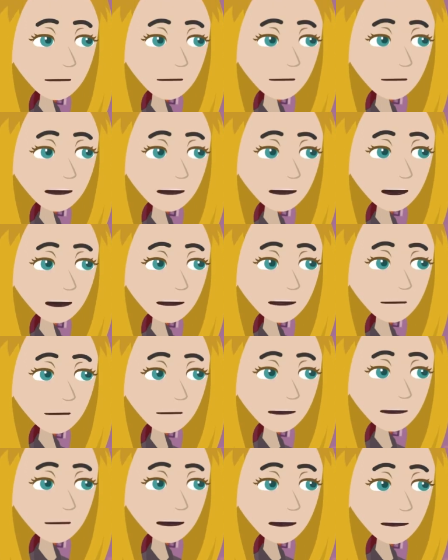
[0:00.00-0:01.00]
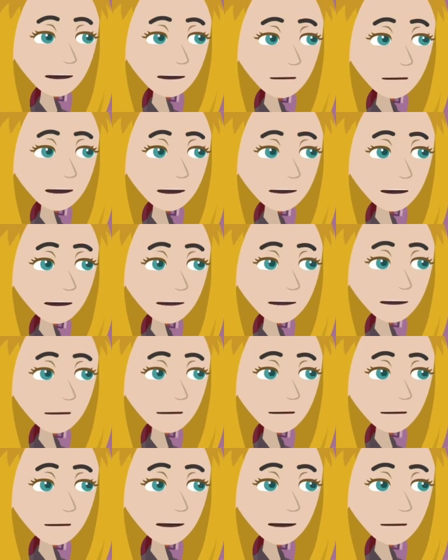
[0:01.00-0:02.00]
Today, we're going to dive into
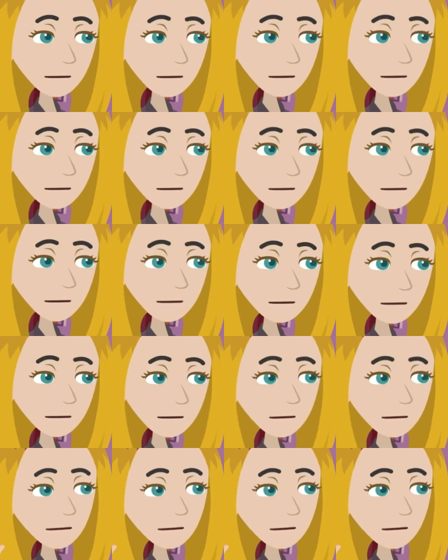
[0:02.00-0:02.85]
the present tense.